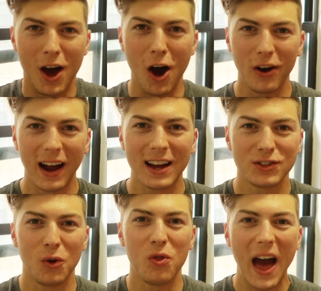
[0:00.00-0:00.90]
Okay guys,
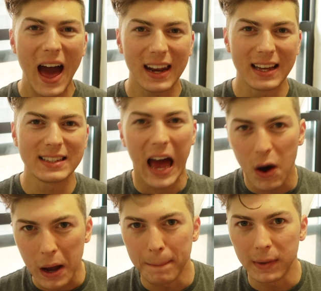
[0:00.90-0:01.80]
so that is
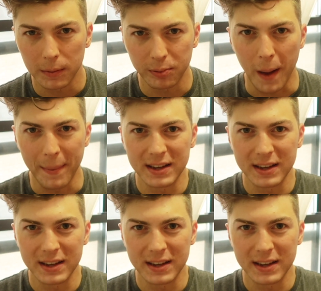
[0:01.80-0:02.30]
how I meal prep.